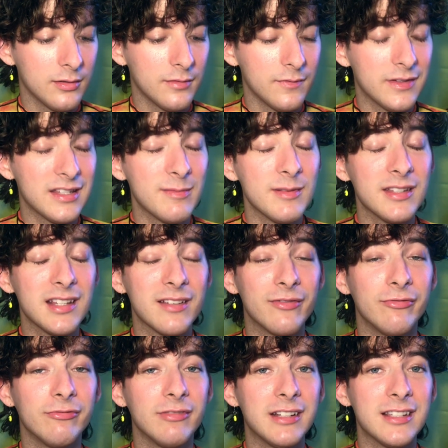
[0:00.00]
this smells like
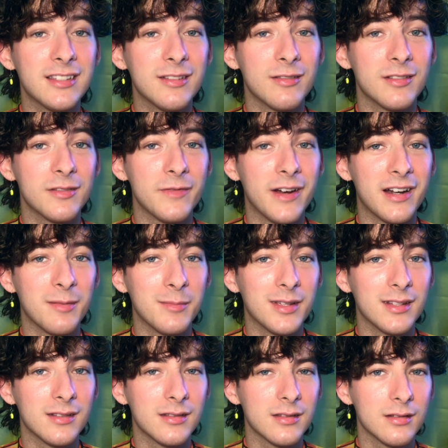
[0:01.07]
Flintstones
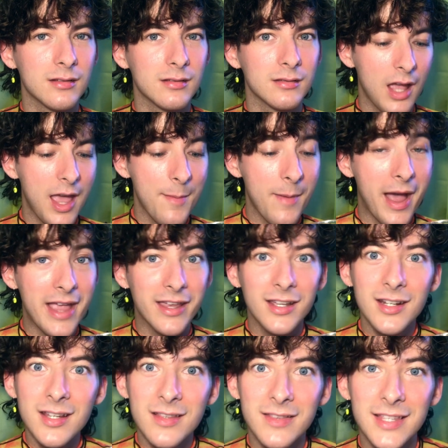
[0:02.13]
vitamins.
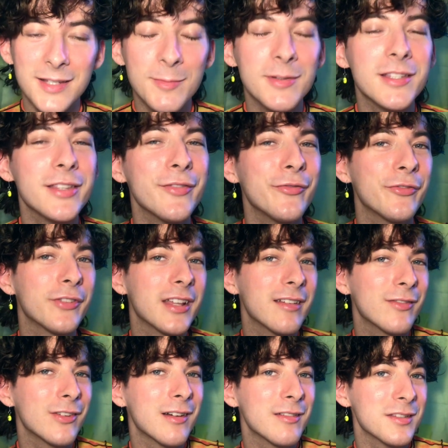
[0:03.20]
This was the
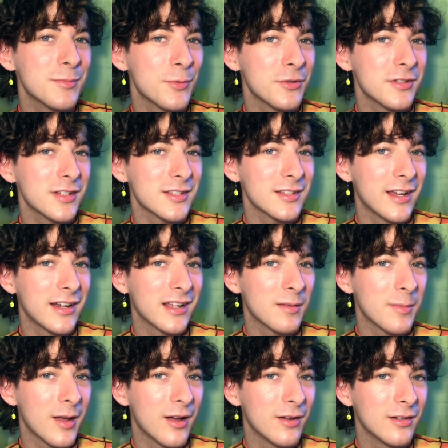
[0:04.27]
flavor I was most excited
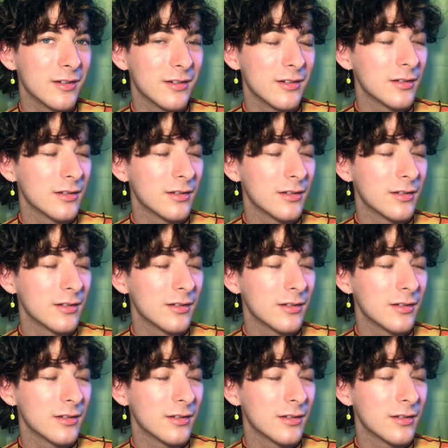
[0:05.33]
about.